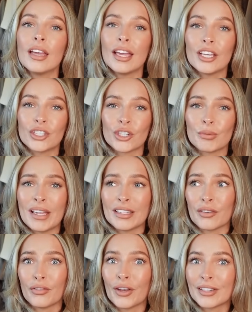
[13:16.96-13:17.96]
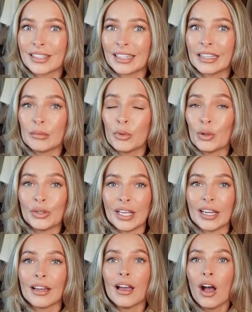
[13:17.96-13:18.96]
It just means that first thing in the
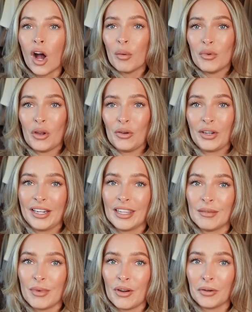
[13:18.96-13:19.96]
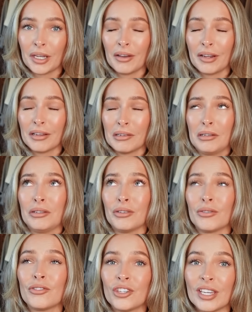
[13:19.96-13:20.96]
morning, I'm not looking in the mirror and going,
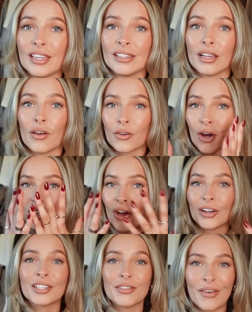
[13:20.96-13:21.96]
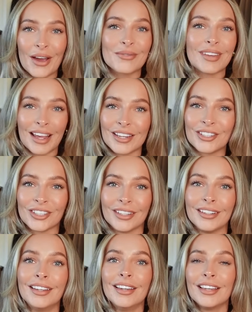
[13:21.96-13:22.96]
oh geez, I've got a nice
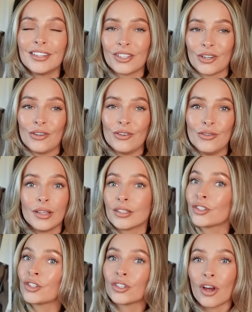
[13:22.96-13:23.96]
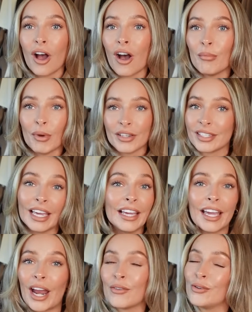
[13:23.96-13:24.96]
foundation to start my
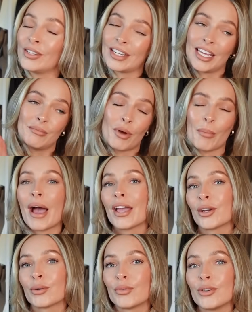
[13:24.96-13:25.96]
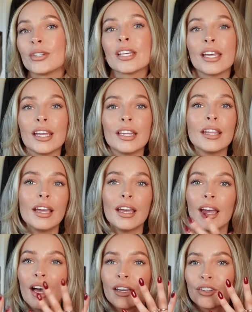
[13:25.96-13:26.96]
skincare routine, my makeup routine.
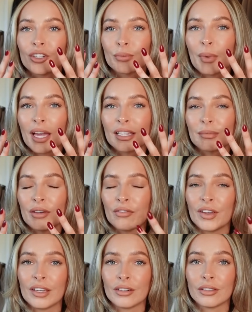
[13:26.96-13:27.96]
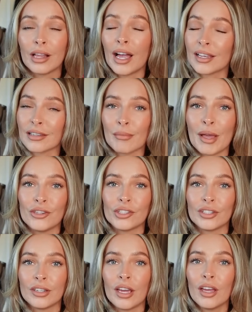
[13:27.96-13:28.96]
And it just makes me feel, as I
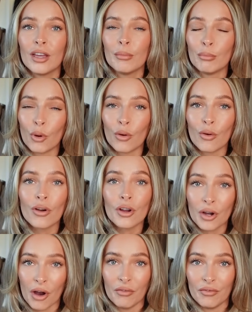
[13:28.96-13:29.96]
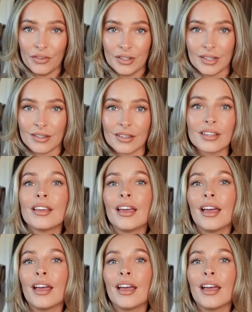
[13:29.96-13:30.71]
mentioned, more confident.